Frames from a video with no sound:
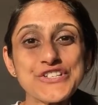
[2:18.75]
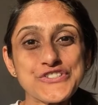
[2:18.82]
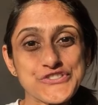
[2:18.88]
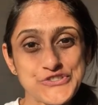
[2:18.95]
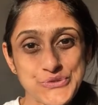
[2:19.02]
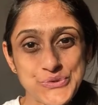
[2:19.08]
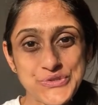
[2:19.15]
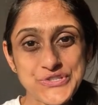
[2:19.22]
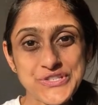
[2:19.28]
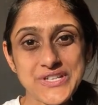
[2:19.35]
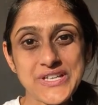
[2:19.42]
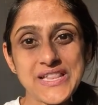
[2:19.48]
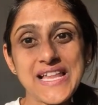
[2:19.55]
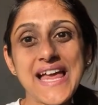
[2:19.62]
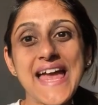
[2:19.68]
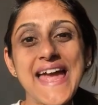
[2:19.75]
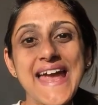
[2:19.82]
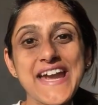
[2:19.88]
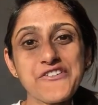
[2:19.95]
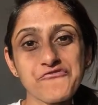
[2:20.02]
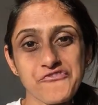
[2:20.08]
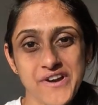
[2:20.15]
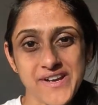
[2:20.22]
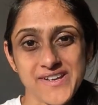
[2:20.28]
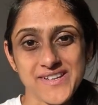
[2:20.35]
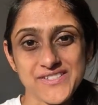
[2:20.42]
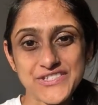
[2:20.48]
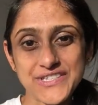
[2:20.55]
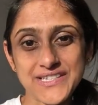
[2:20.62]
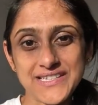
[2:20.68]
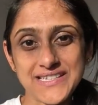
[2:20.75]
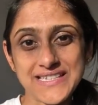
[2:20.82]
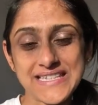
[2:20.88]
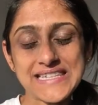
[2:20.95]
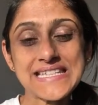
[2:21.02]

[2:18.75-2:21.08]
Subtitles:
social, and financial.